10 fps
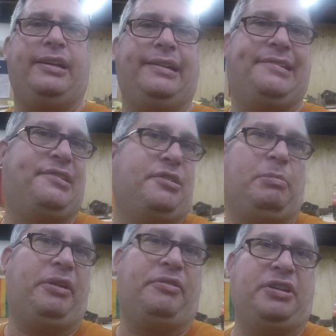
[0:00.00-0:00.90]
and it's just a
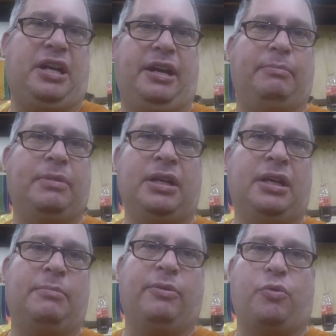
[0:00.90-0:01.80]
matter of time
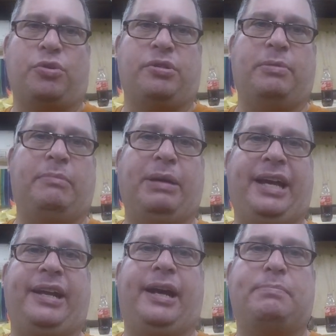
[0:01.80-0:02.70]
before something
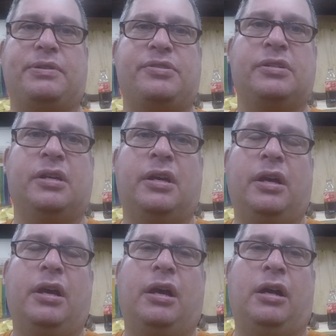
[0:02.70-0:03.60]
bad happens.
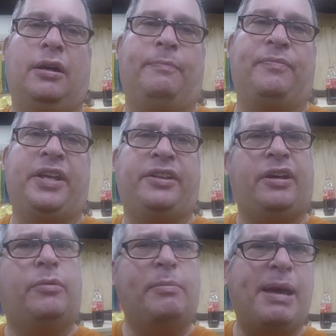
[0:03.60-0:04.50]
Um, and I
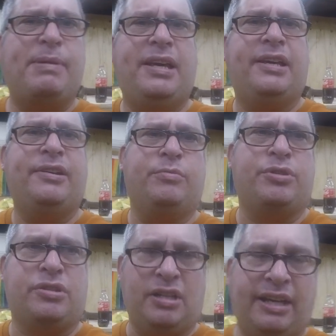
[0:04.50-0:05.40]
thought, well, maybe it
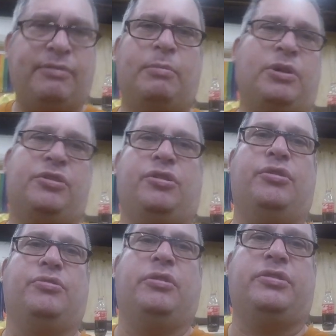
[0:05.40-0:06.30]
was leaving them on the
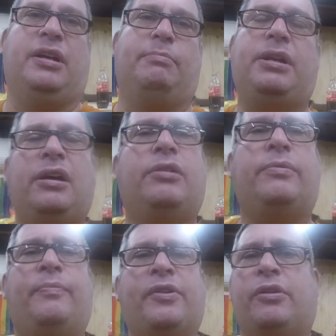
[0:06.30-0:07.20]
charger all the time, but no,
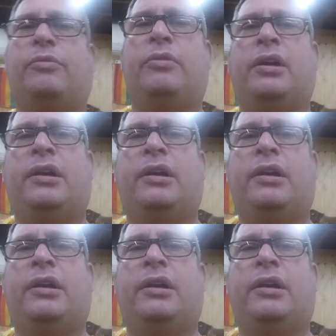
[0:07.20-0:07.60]
no.